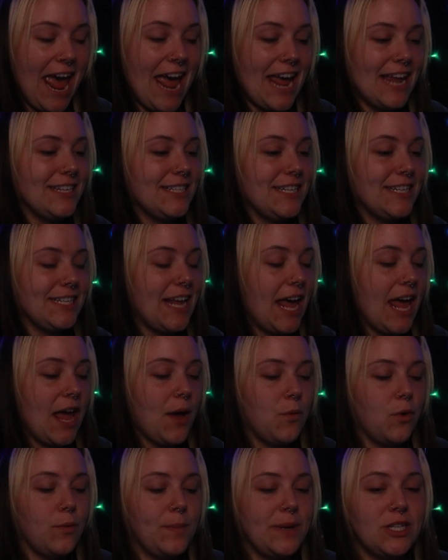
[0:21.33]
and
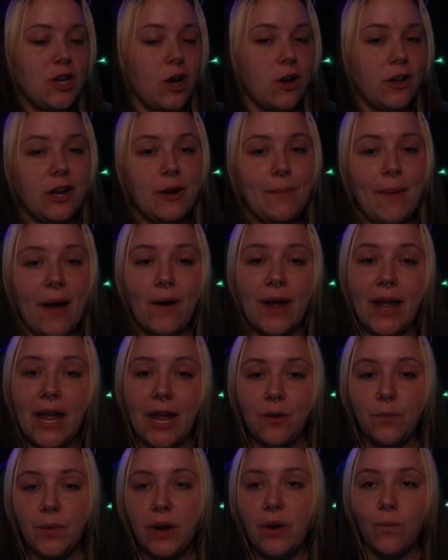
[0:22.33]
today we'll be talking about
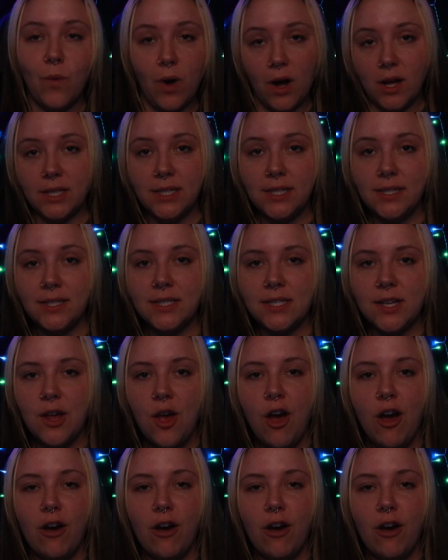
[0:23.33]
Henry Wallace